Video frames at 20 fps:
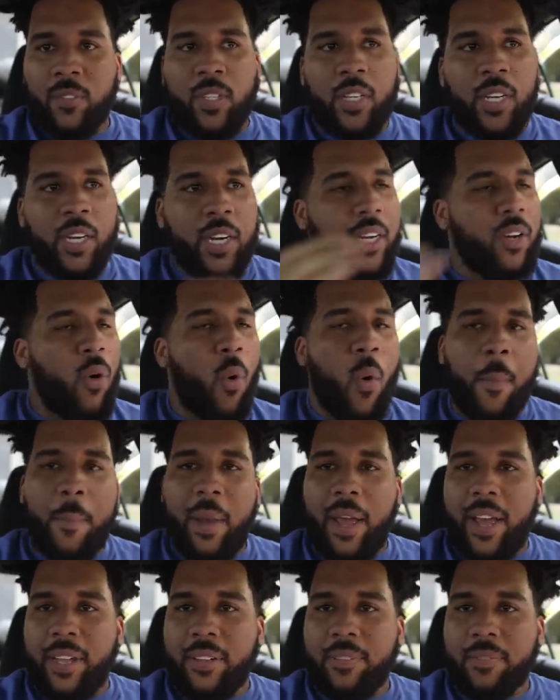good or
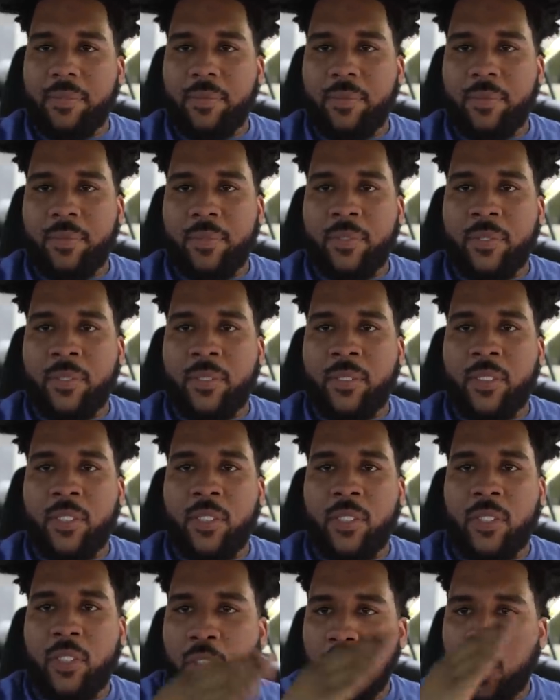bad.
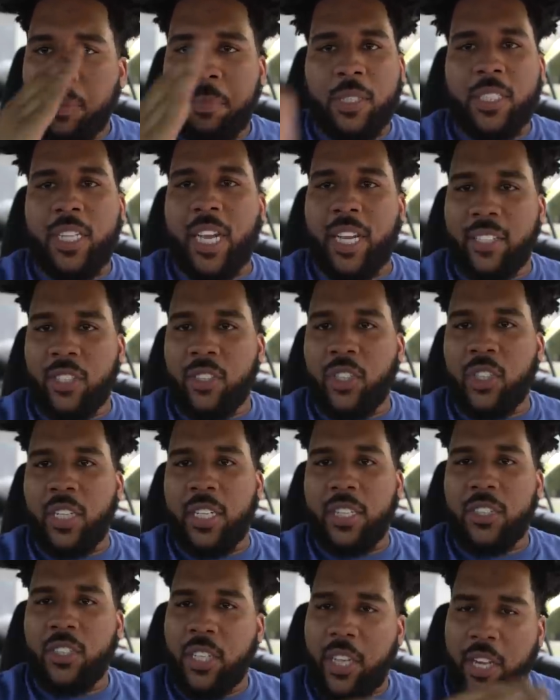Just protect your
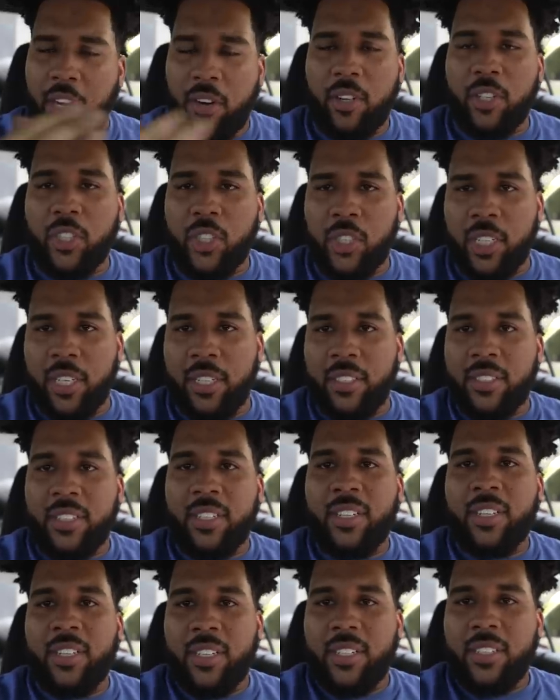shit, secure your shit,
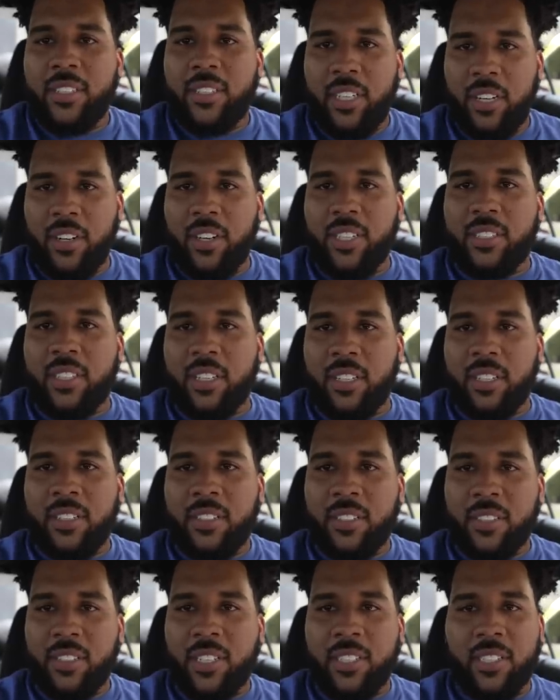seriously,
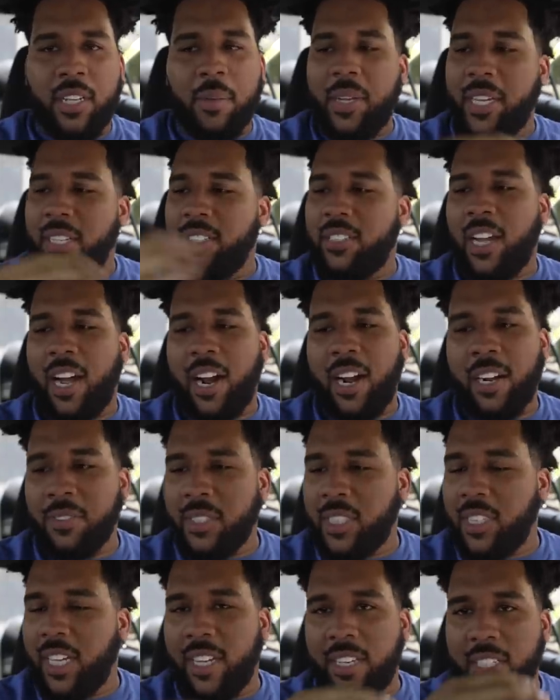because I'm getting tired of
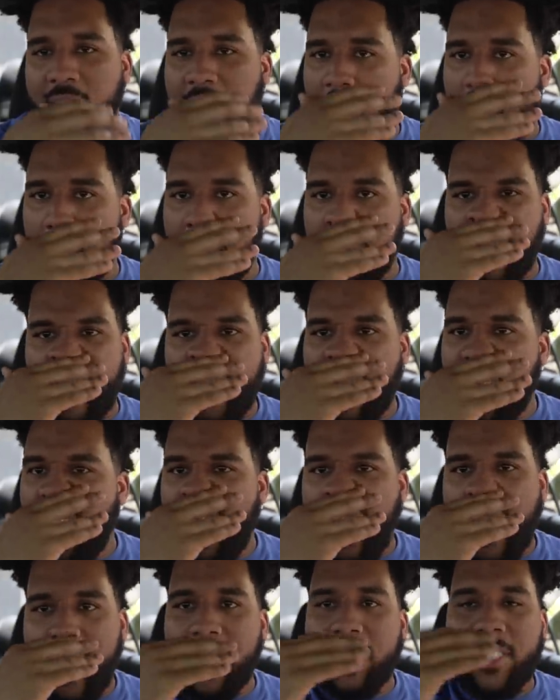seeing this happen,
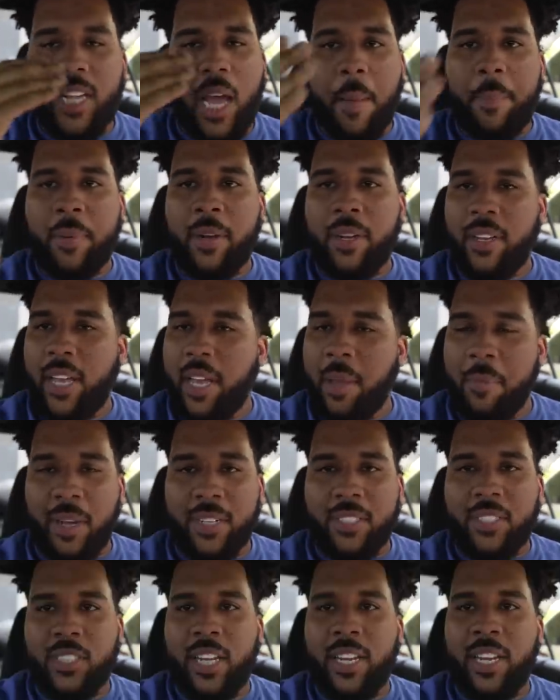and it's happening in my
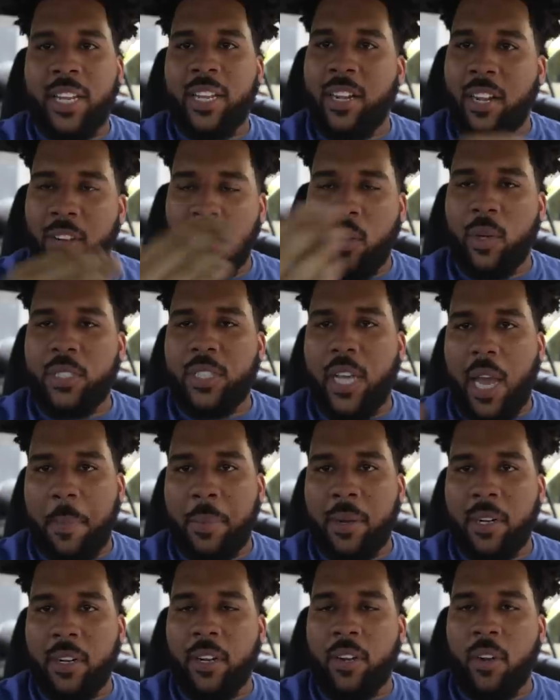city, and I know it's
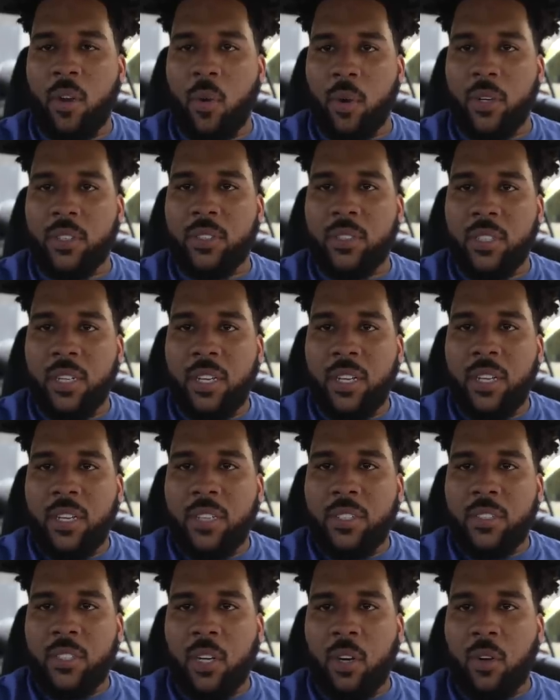happening in yours.
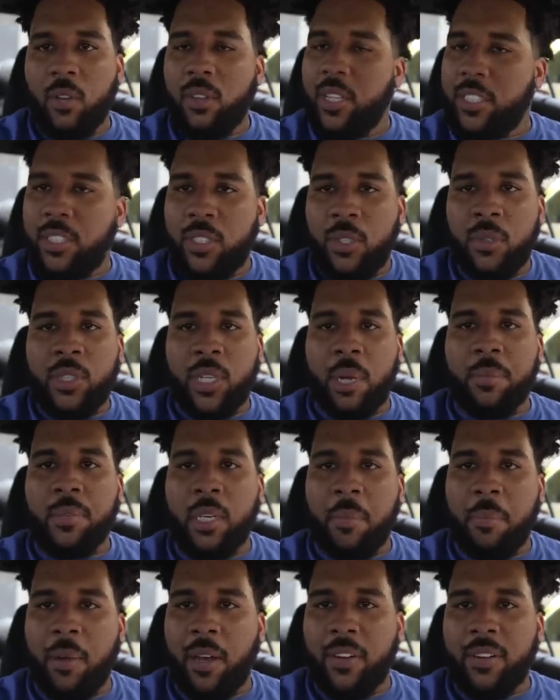So let's do
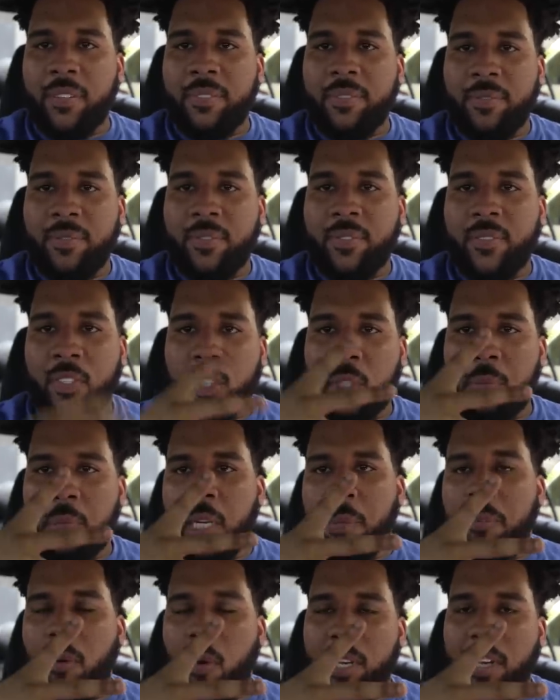something about it.
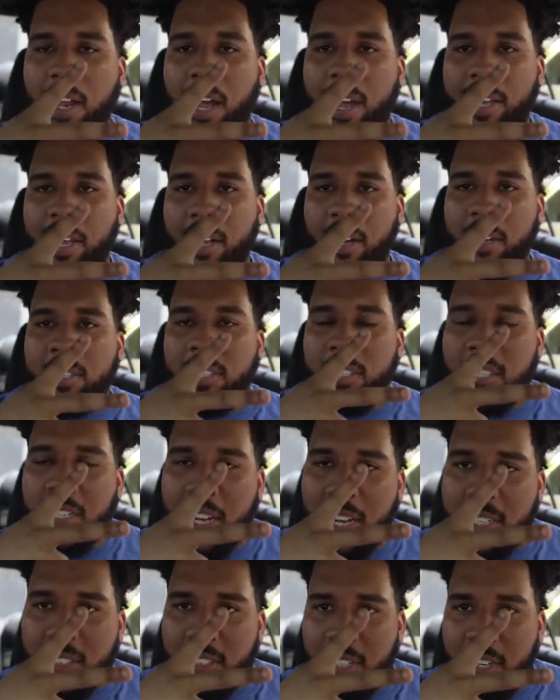Speedy Boy Knockout. I'll see you
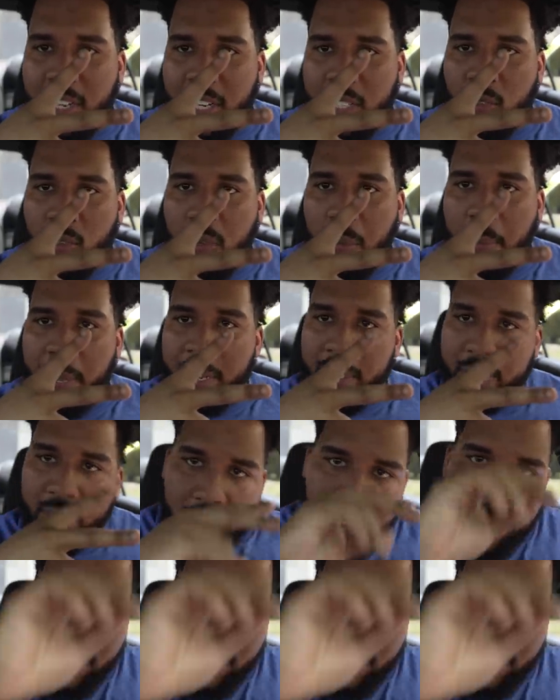guys in the next one. Peace.